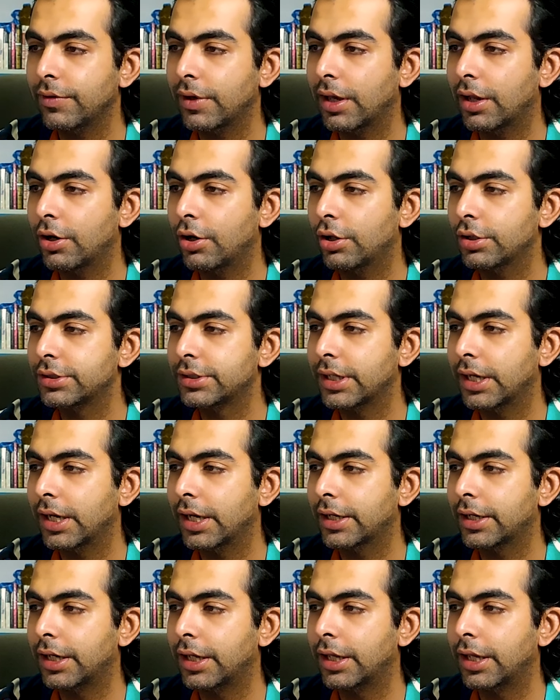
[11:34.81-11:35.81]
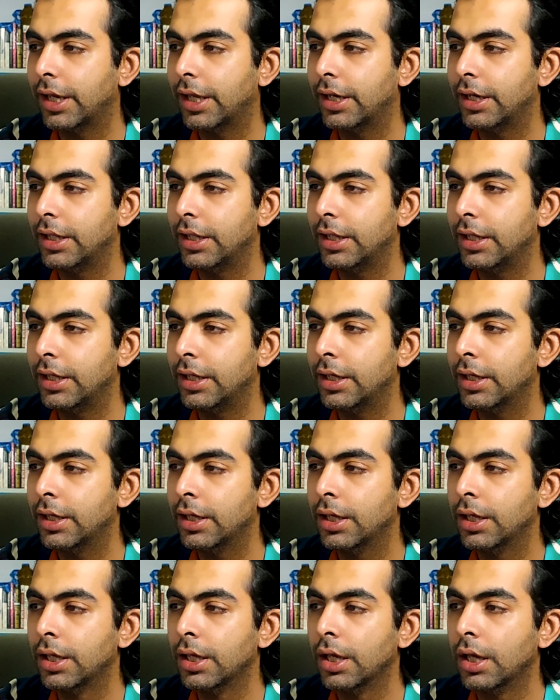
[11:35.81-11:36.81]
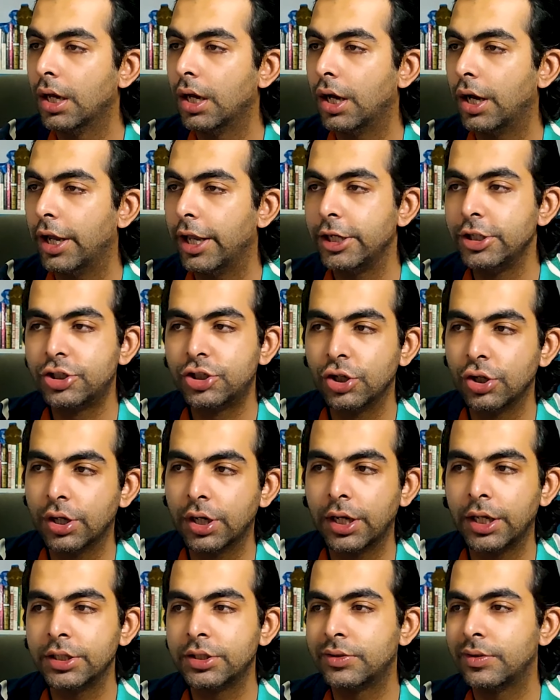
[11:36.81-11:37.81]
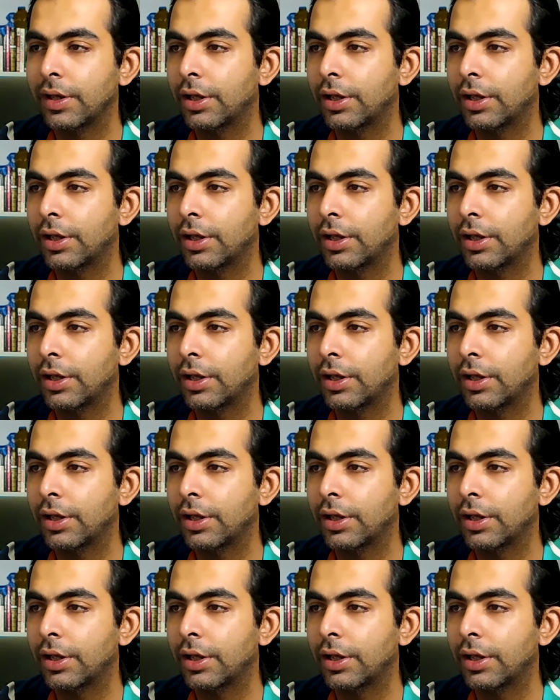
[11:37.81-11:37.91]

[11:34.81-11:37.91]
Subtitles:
We are not selecting any insurance.